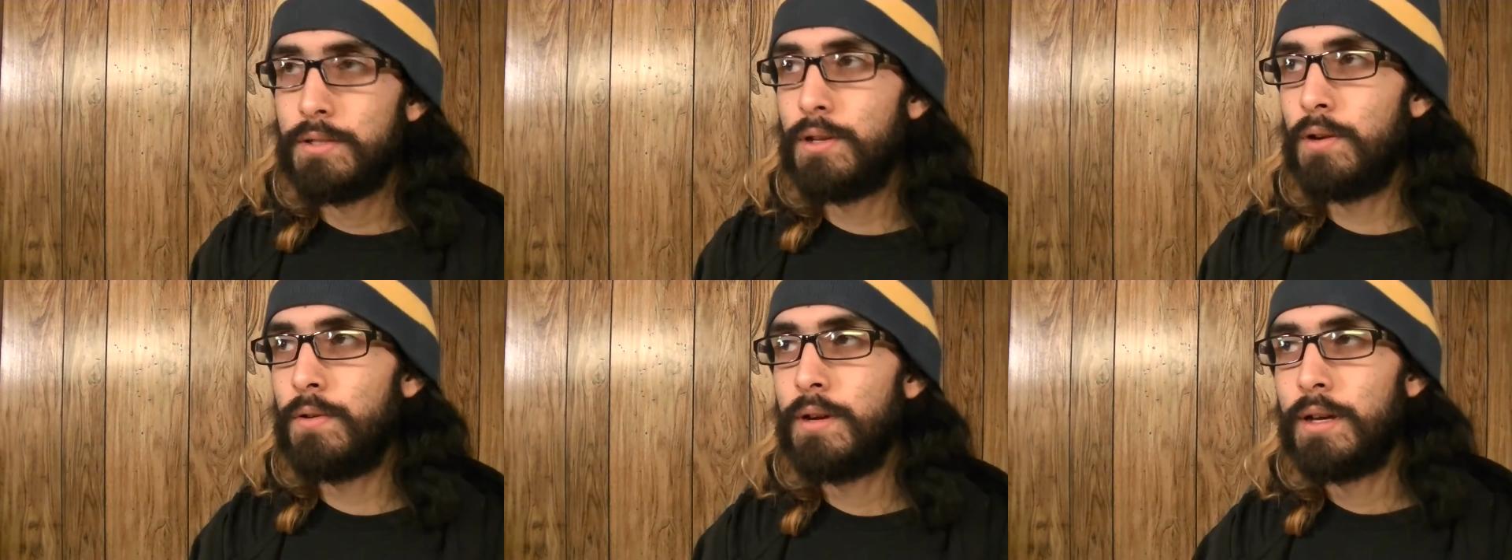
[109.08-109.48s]

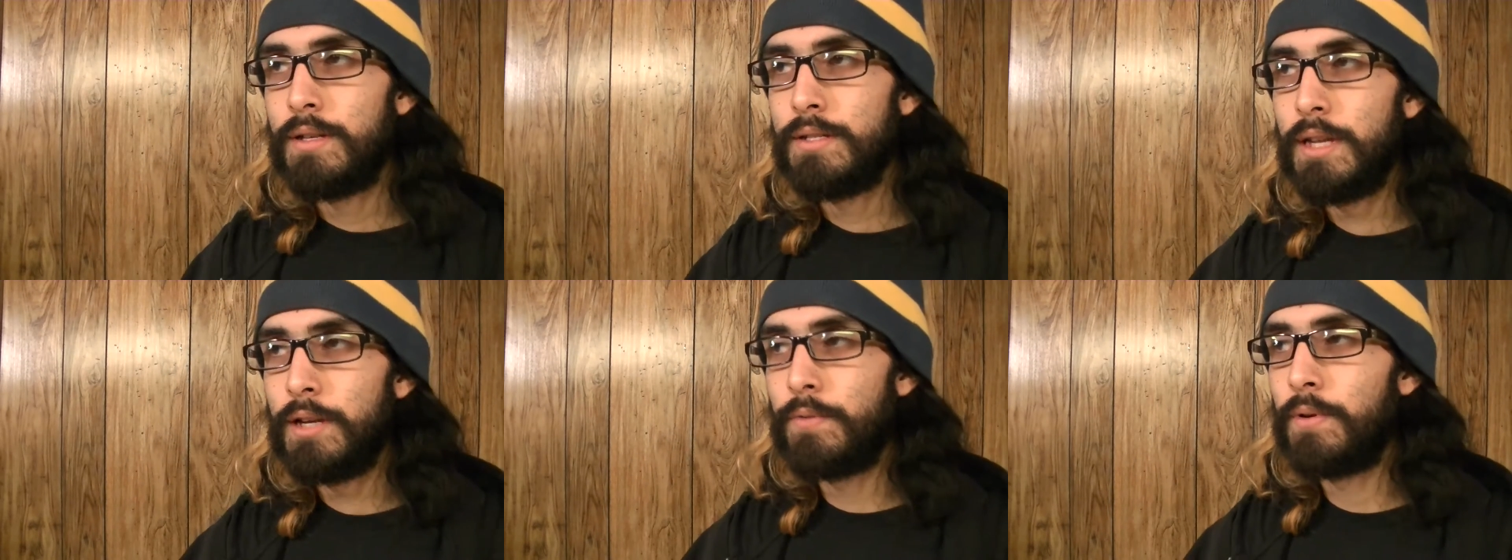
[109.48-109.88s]
So,
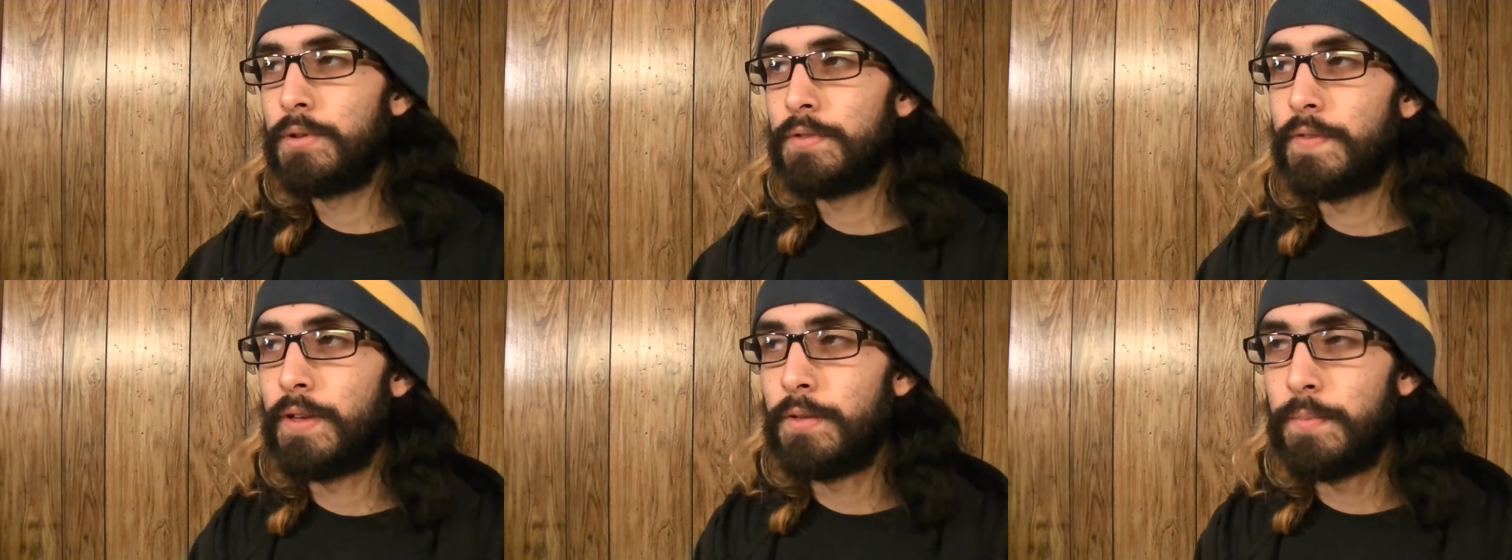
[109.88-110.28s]
Teddy
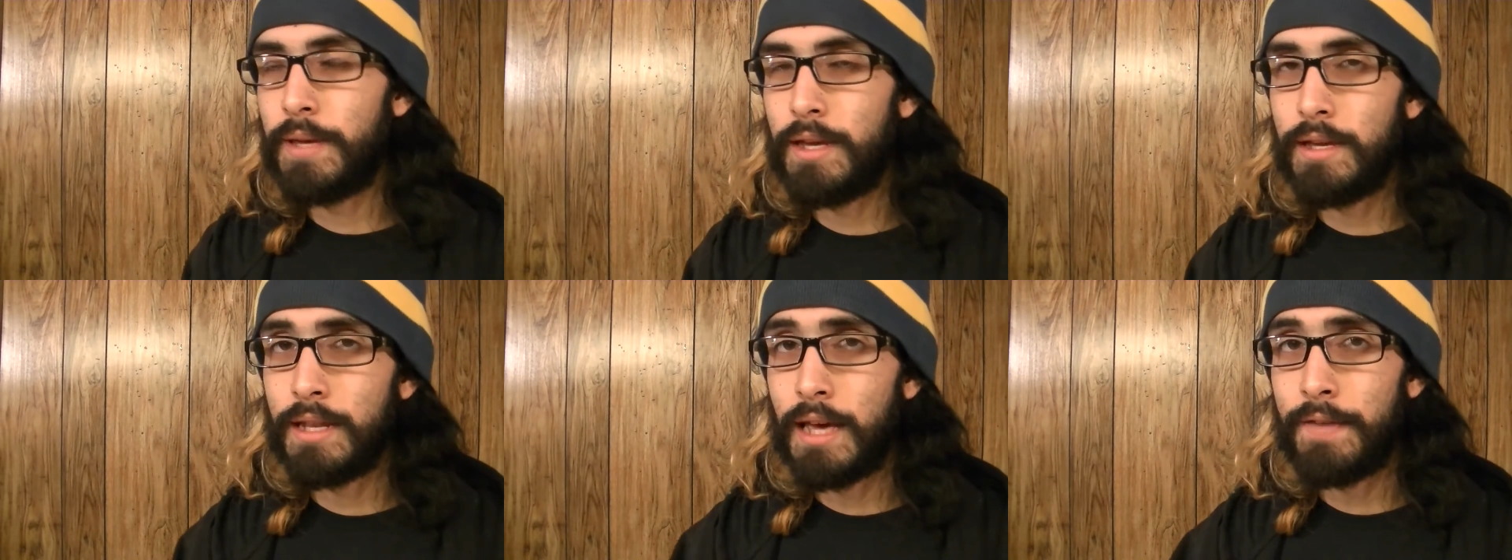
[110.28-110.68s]
Roosevelt,
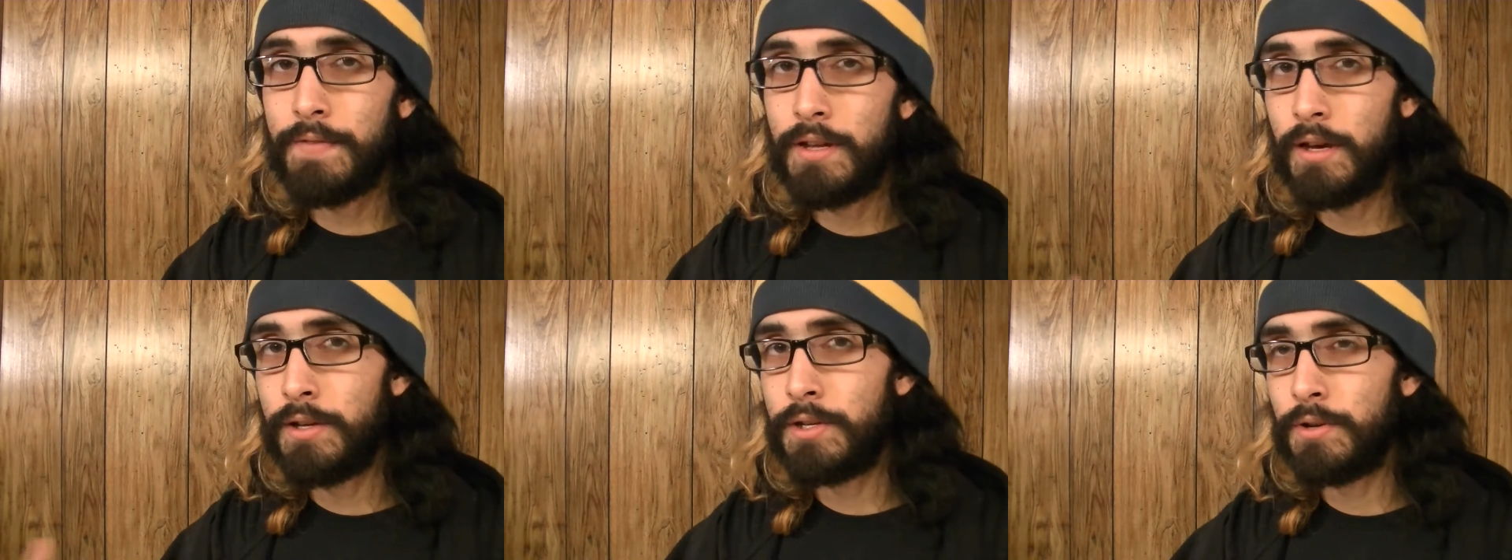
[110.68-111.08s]
being an
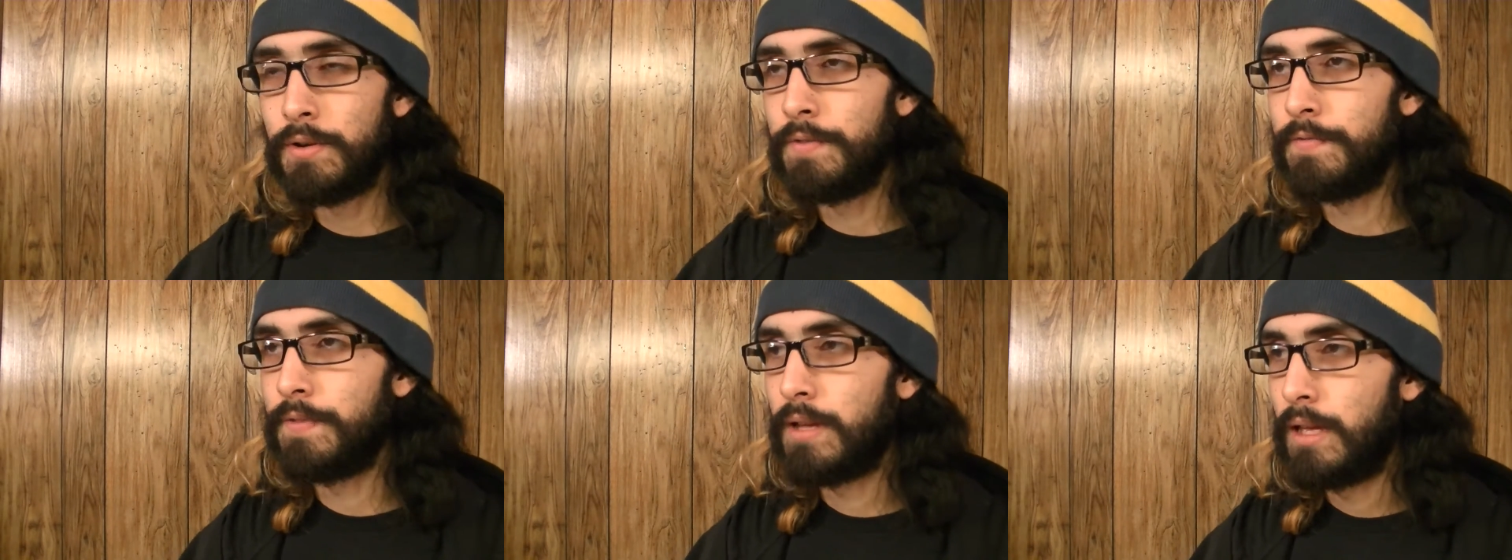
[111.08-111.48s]
avid hunter
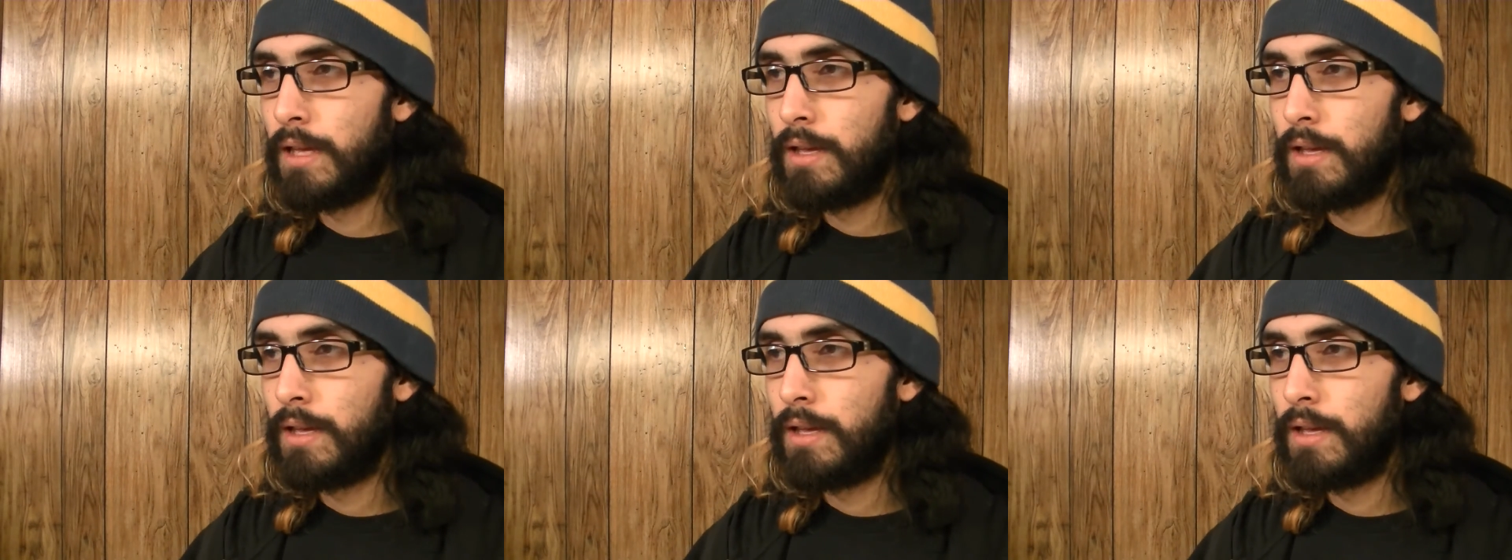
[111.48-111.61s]
of